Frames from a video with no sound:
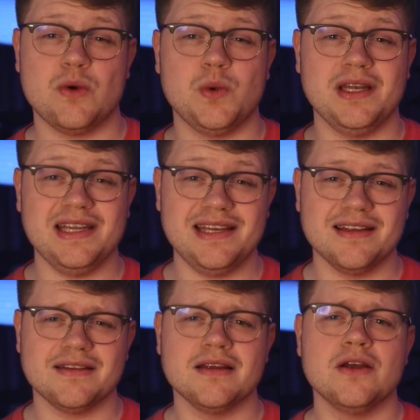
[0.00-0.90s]
where we need
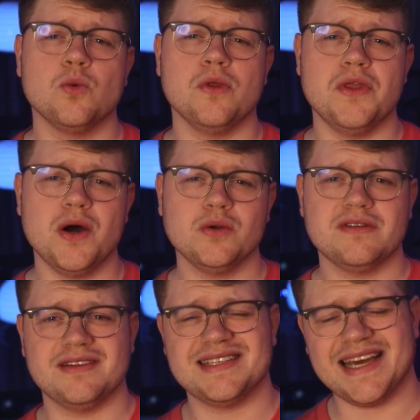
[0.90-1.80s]
it without
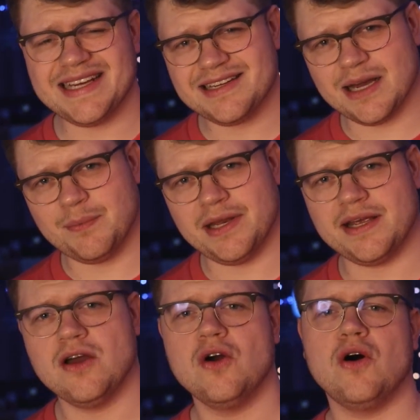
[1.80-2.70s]
the tight
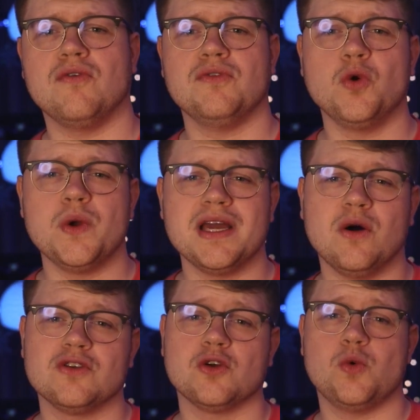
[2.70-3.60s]
coupling of knowing
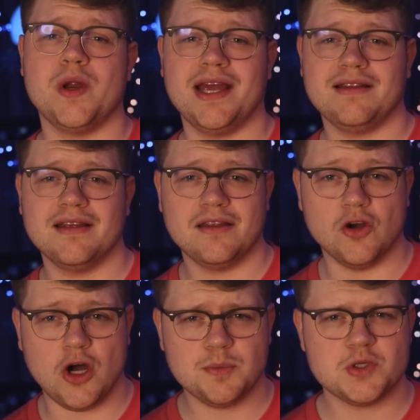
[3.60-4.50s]
how to create the
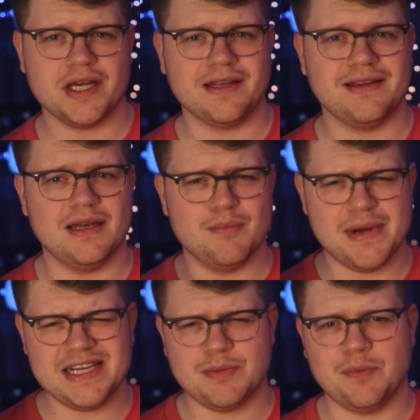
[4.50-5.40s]
object in
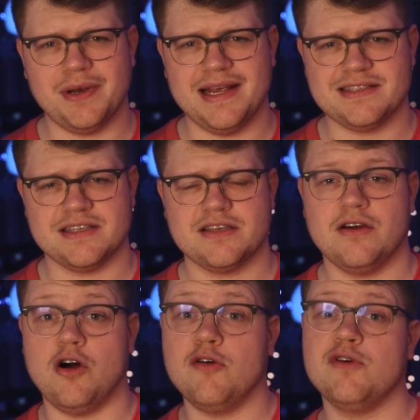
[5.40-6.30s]
multiple places
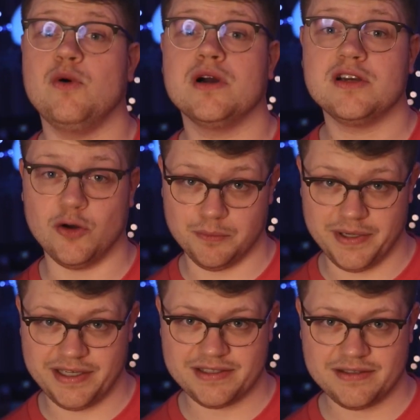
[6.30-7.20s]
of our
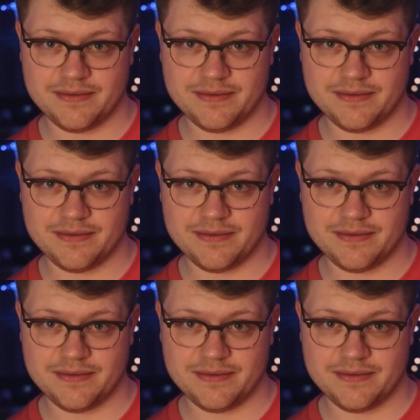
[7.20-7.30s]
codebase.